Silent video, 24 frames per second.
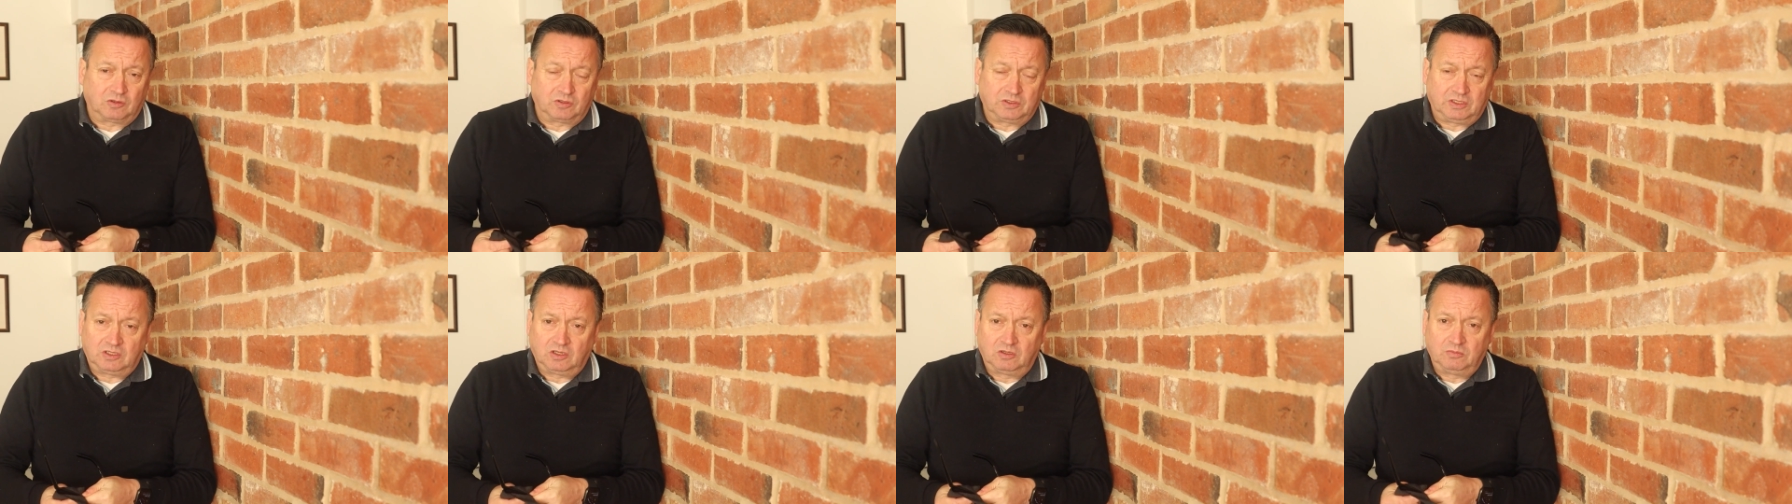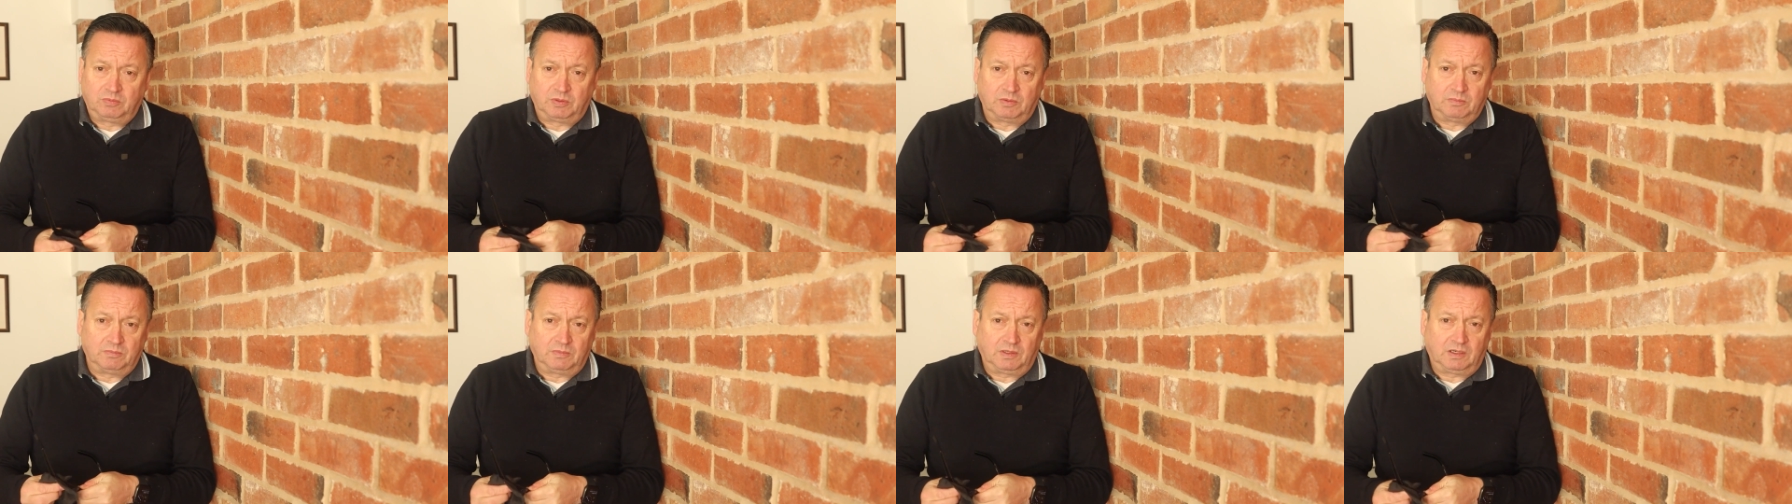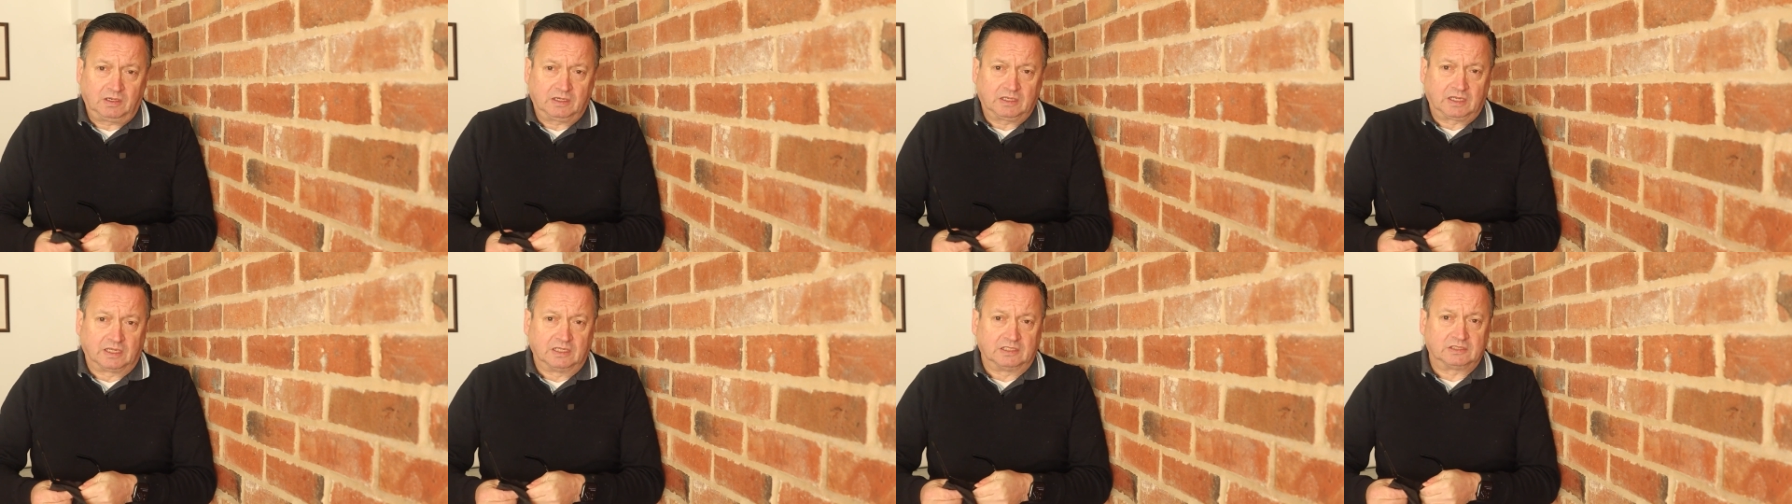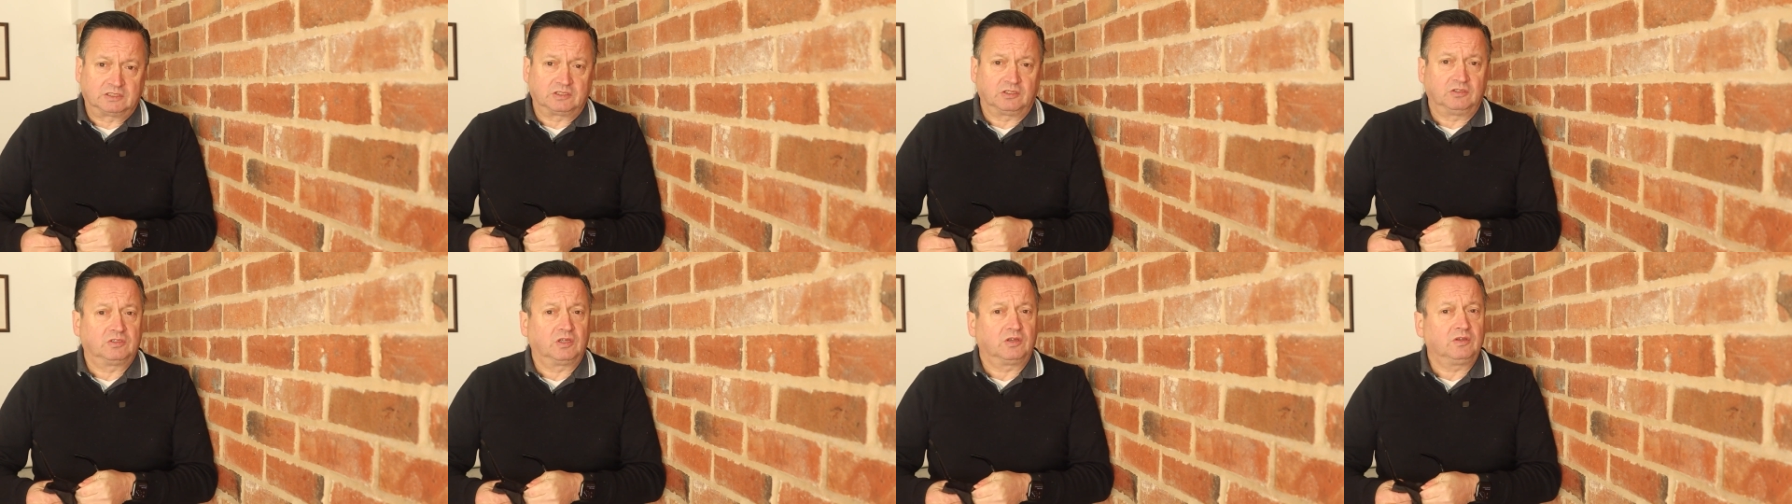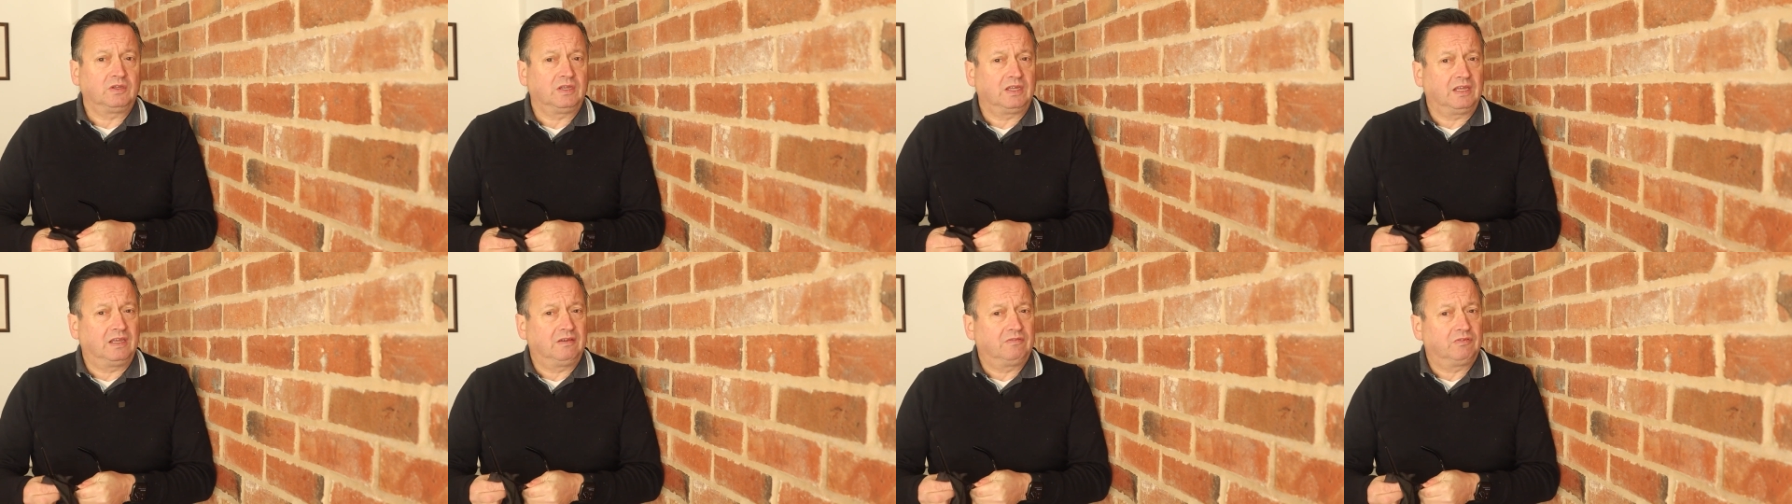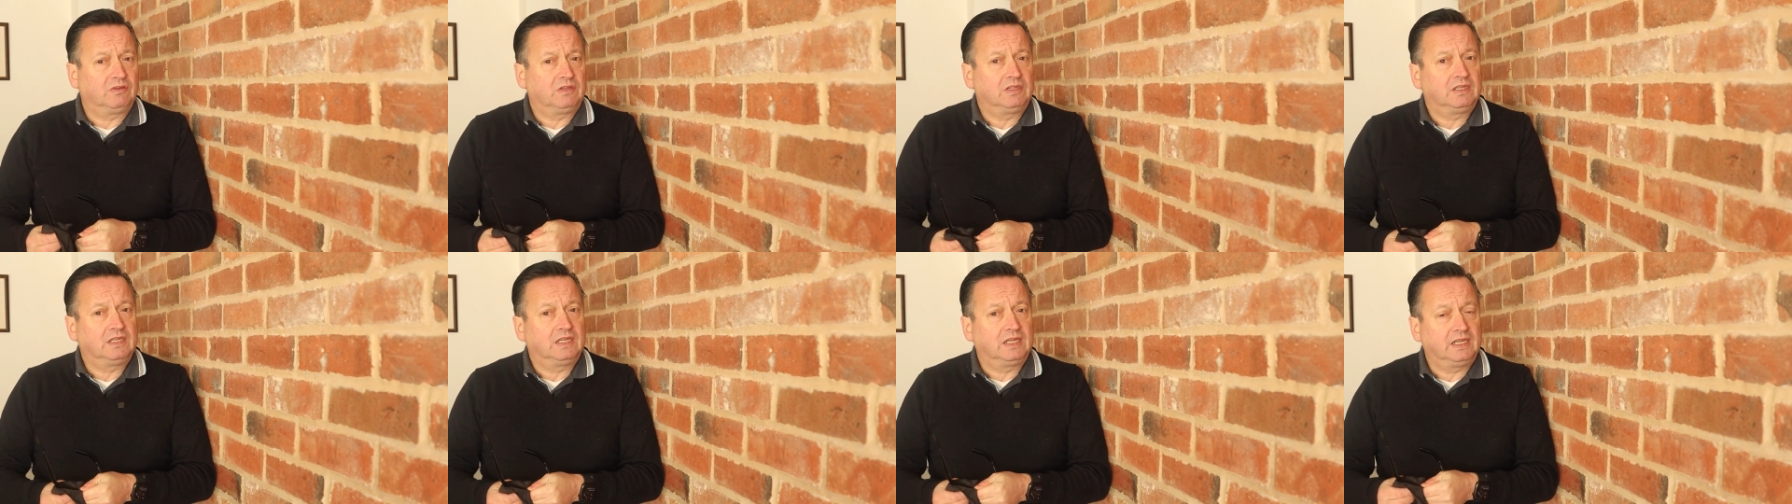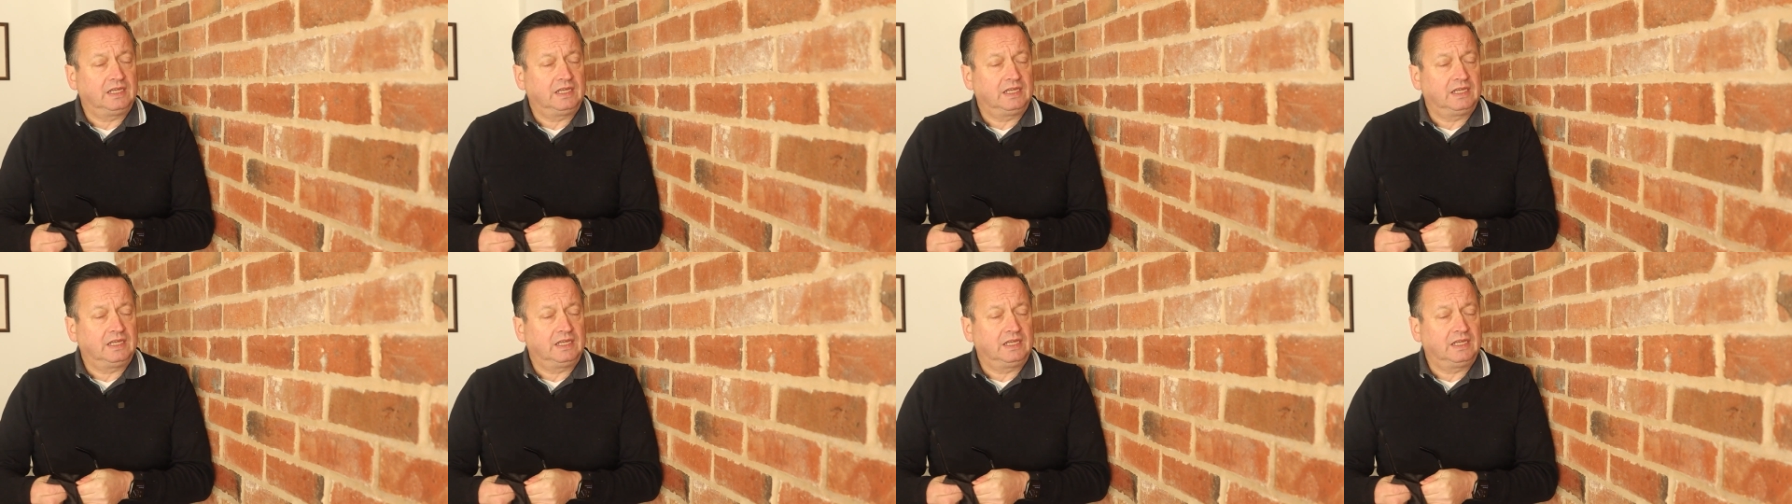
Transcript: on the open market so you don't even